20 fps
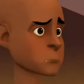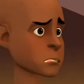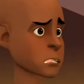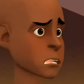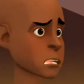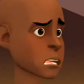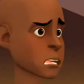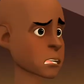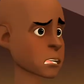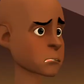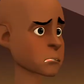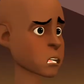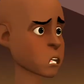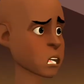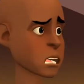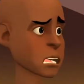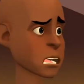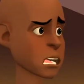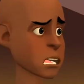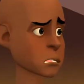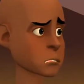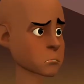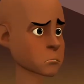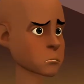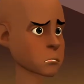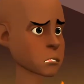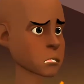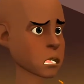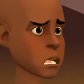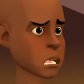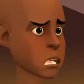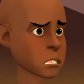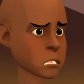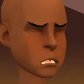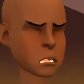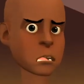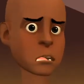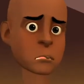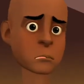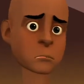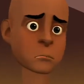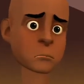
I just blew it, didn't I?